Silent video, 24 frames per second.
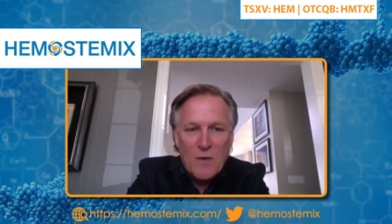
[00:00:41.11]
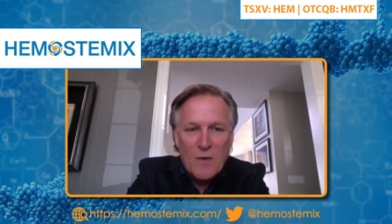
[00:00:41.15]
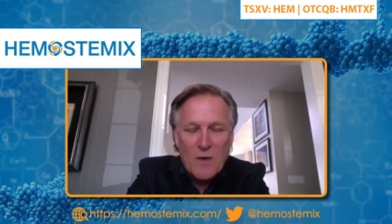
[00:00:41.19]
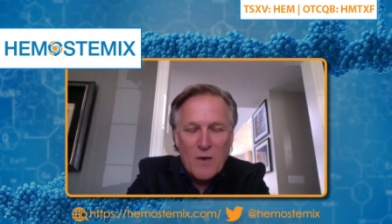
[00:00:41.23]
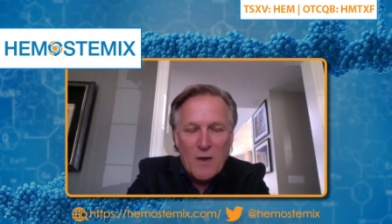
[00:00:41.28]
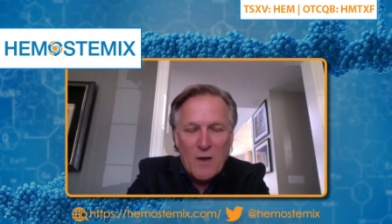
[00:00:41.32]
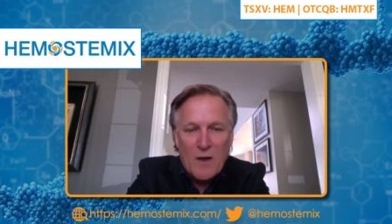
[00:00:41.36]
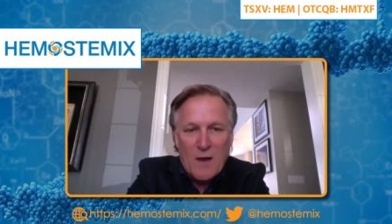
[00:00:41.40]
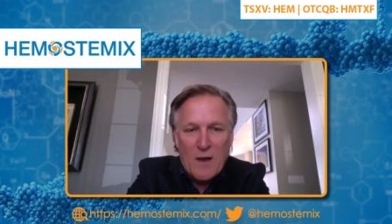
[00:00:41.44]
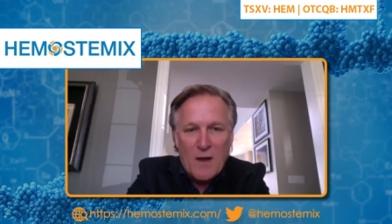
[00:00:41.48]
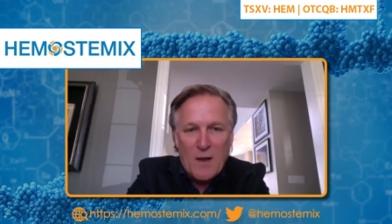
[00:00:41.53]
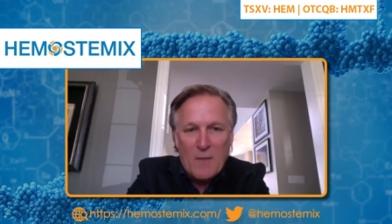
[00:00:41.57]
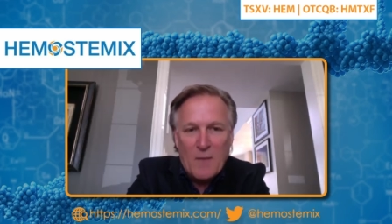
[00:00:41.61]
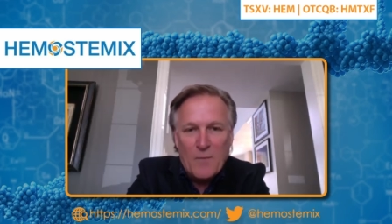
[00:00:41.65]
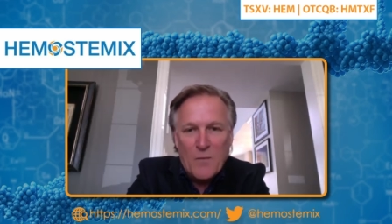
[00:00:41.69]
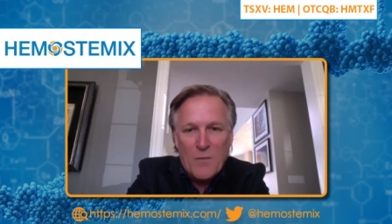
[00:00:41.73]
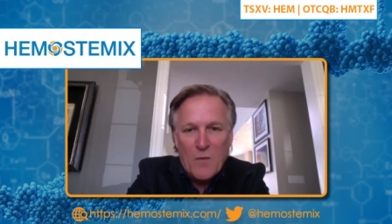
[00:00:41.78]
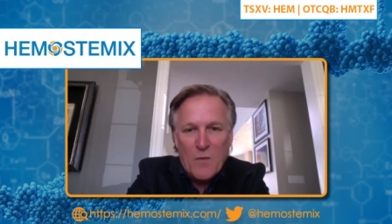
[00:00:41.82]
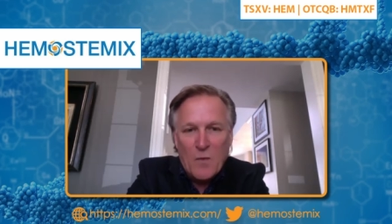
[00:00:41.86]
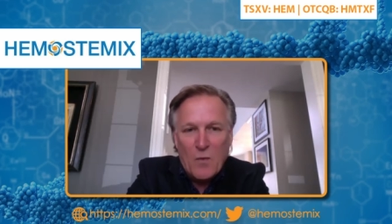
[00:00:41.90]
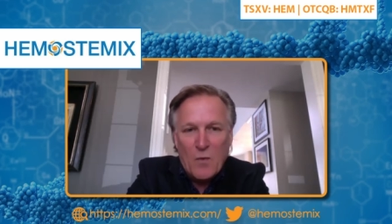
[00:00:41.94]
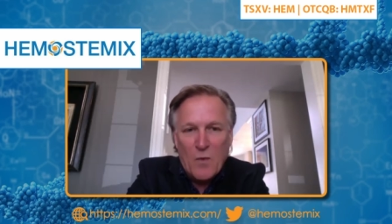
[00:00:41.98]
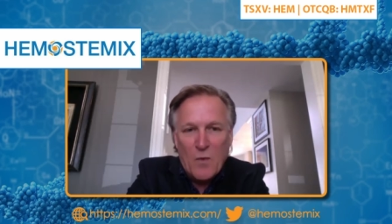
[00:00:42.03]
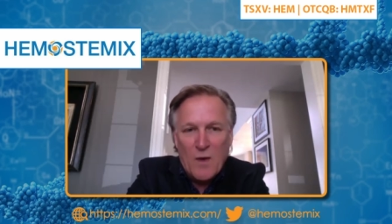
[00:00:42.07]
Uh,
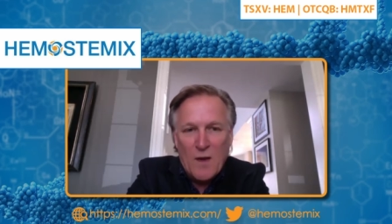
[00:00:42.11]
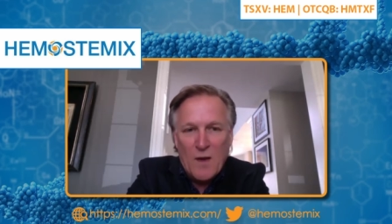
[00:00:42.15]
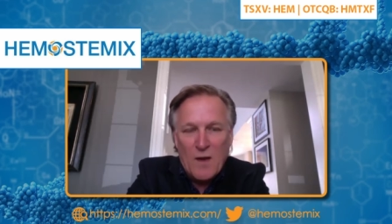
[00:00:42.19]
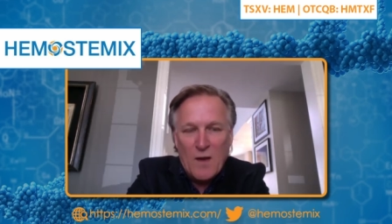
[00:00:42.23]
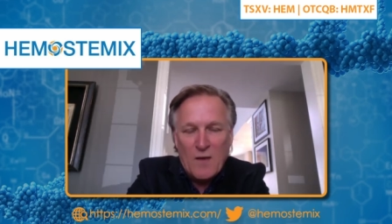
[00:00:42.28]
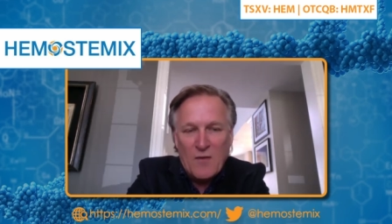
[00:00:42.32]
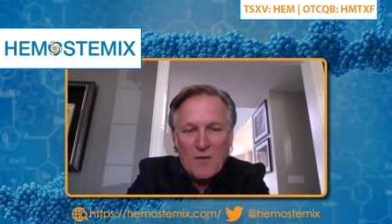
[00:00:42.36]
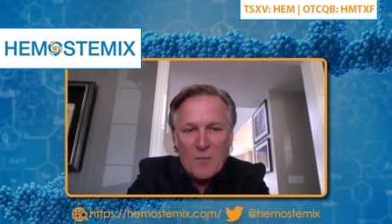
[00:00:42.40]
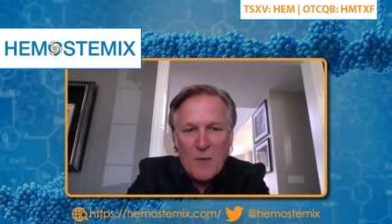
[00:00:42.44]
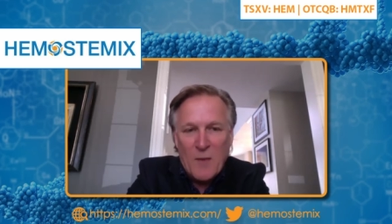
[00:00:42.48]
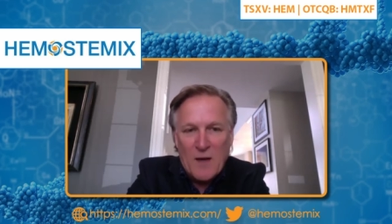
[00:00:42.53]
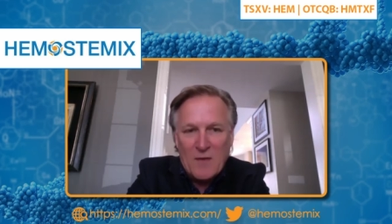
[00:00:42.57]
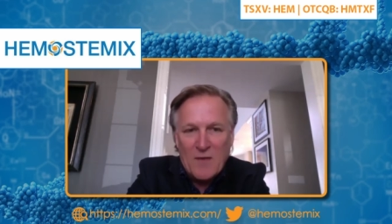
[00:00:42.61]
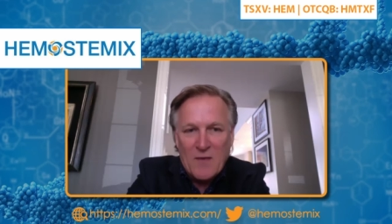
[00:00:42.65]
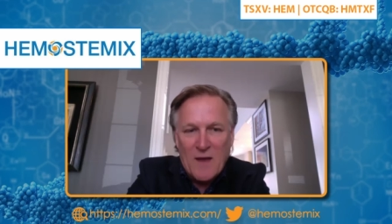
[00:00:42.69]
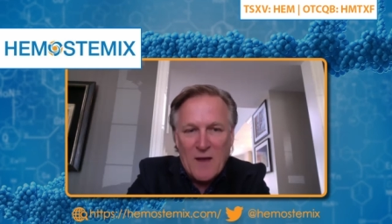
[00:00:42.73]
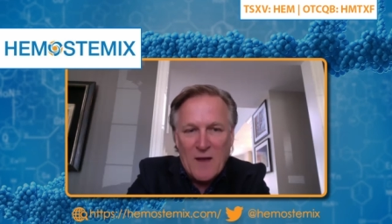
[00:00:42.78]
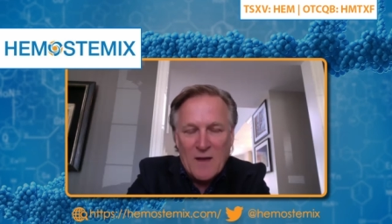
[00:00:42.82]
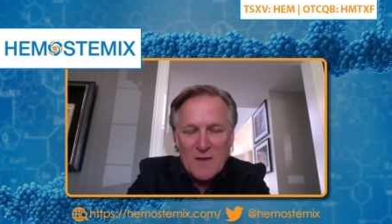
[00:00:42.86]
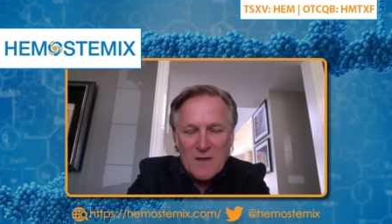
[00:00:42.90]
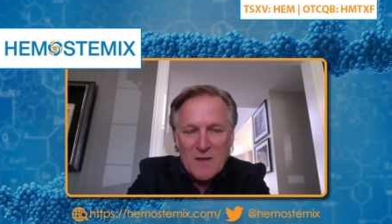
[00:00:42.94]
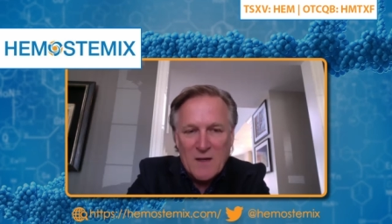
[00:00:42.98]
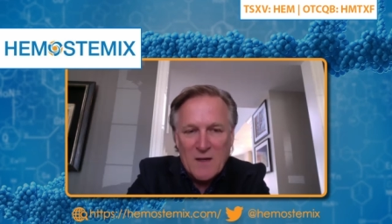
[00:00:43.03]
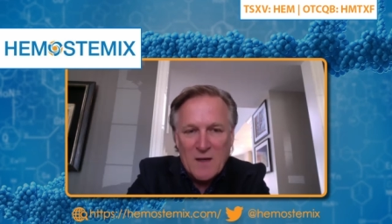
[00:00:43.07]
we expect
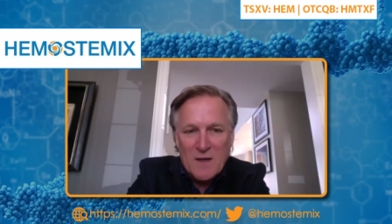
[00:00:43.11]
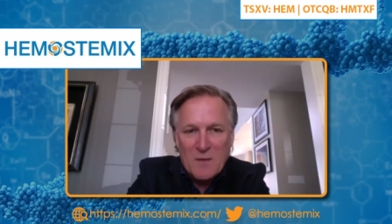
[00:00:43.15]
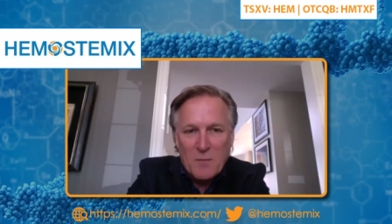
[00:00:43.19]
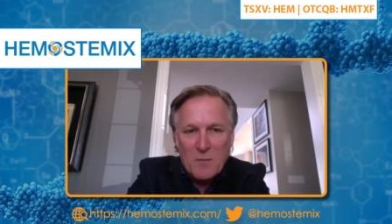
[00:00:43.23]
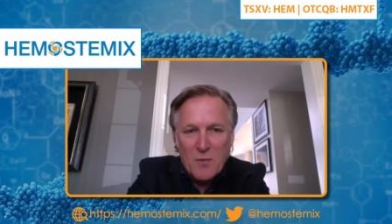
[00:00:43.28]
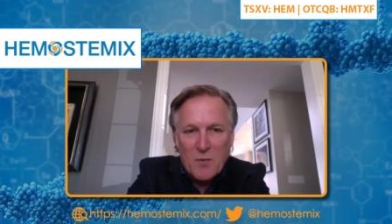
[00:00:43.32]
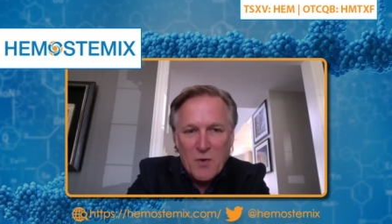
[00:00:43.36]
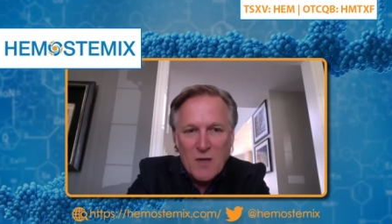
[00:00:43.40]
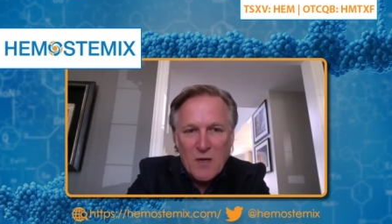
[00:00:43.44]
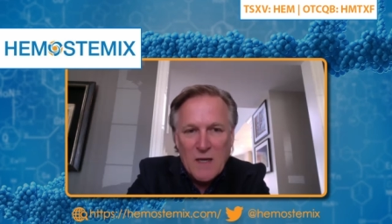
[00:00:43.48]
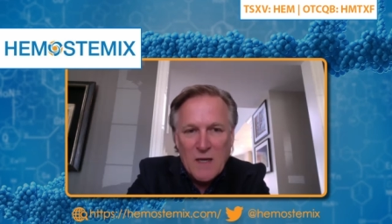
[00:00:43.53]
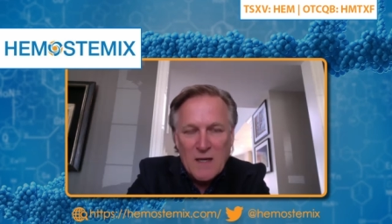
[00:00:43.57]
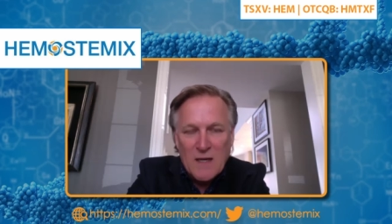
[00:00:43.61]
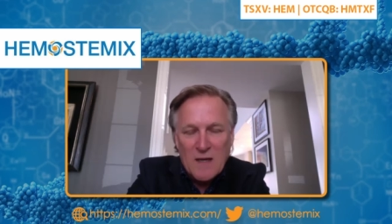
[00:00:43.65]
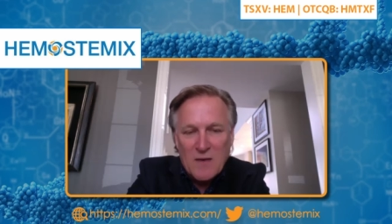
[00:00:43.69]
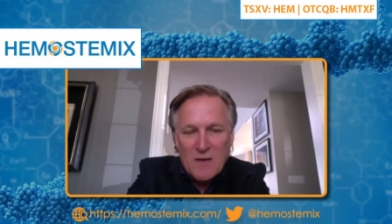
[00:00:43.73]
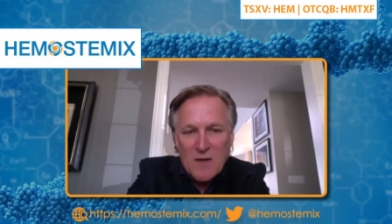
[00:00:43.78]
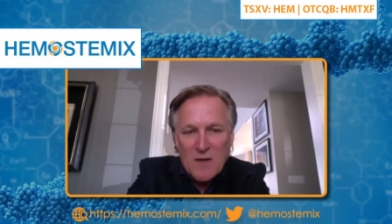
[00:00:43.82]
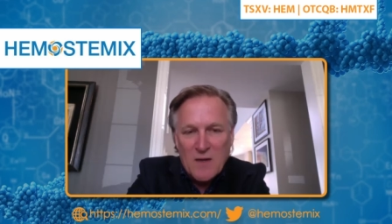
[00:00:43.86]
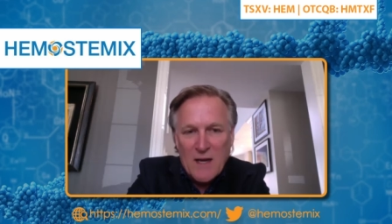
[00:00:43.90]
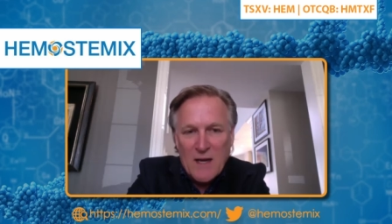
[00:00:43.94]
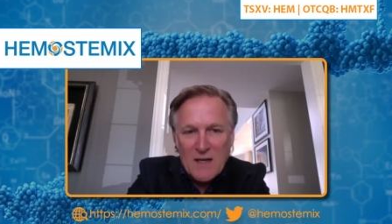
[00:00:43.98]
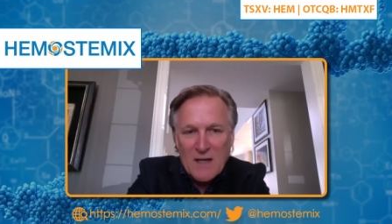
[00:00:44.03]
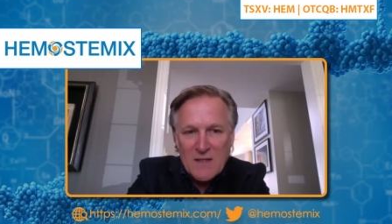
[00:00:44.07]
that to complete in the
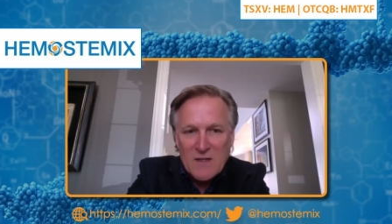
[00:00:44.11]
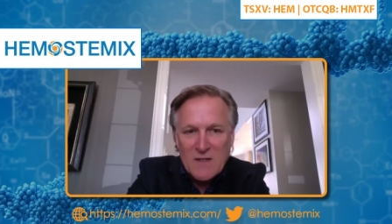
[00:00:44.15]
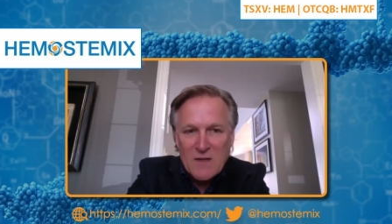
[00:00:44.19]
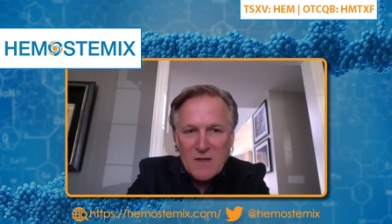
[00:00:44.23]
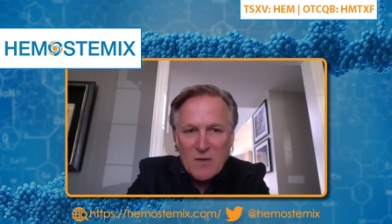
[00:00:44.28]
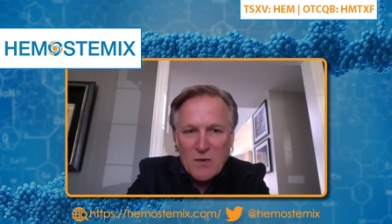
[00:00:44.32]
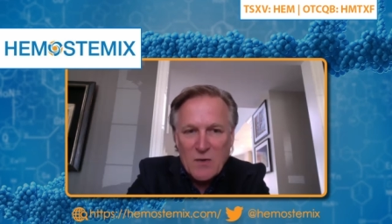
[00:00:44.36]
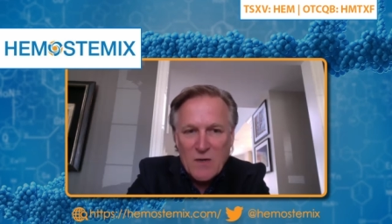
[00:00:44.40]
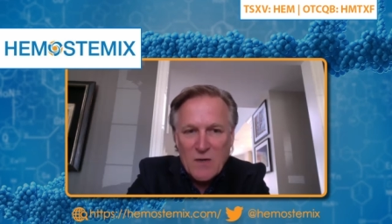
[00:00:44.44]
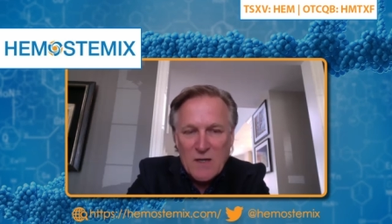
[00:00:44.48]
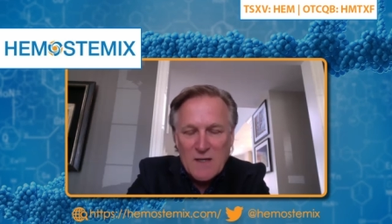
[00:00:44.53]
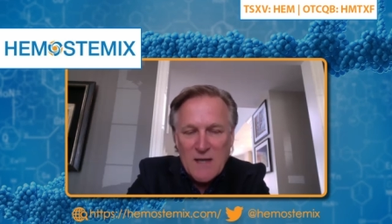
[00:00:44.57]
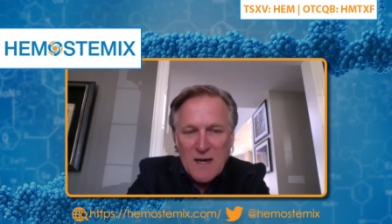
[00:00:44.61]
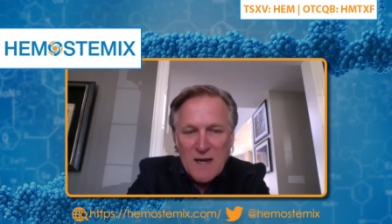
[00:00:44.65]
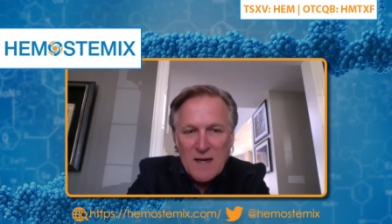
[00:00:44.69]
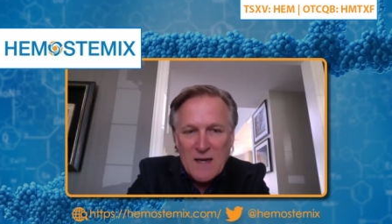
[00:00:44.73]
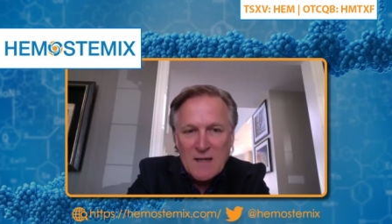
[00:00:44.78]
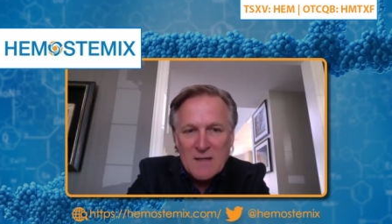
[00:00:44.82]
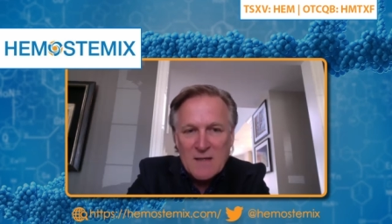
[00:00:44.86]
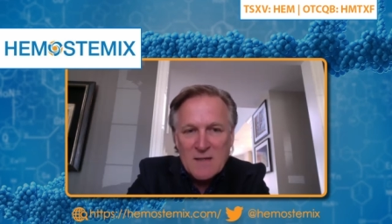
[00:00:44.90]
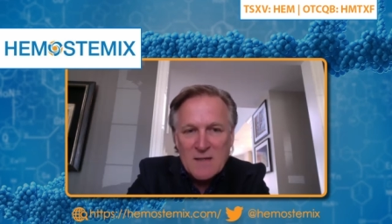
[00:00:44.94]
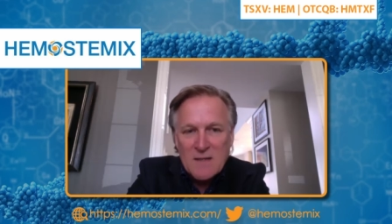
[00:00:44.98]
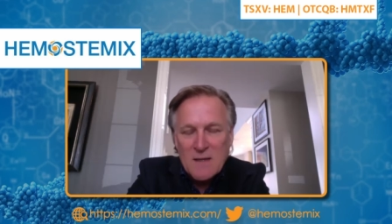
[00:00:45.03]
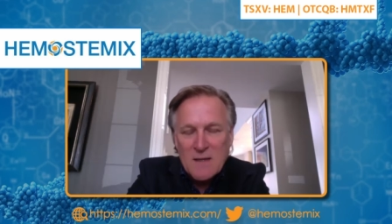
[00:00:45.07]
next 30
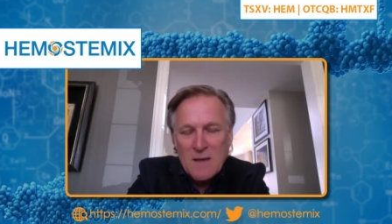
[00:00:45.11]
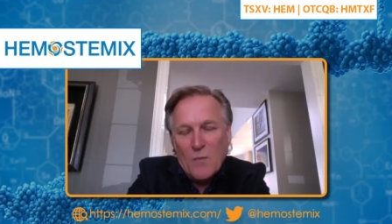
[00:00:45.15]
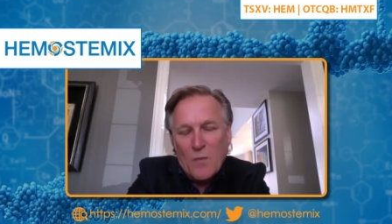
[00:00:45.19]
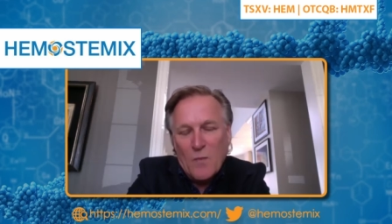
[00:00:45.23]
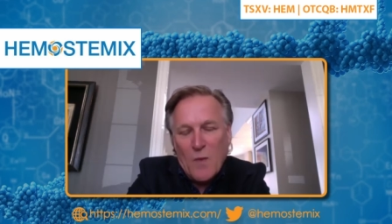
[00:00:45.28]
days.